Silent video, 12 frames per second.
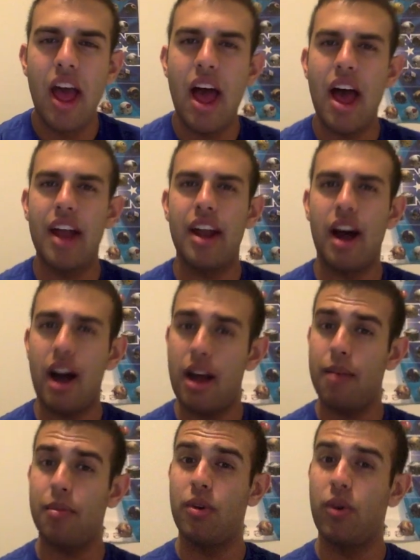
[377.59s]
And
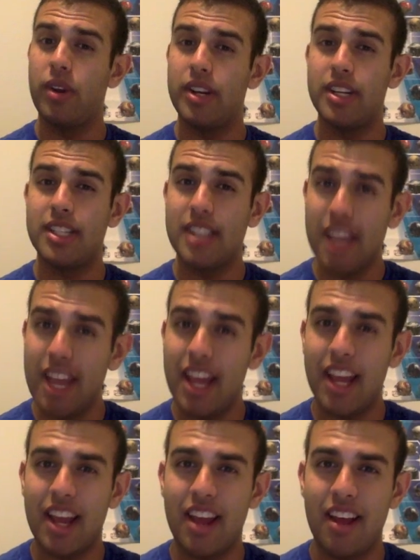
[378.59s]
I'm going to
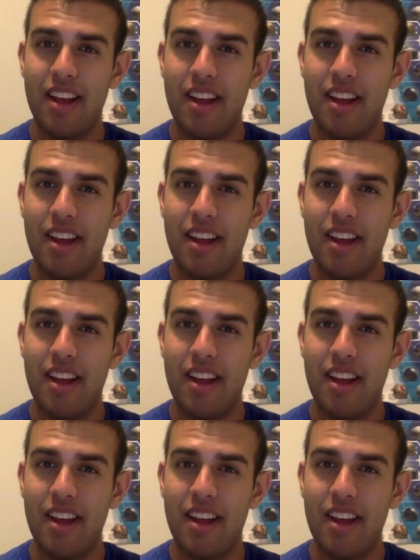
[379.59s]
take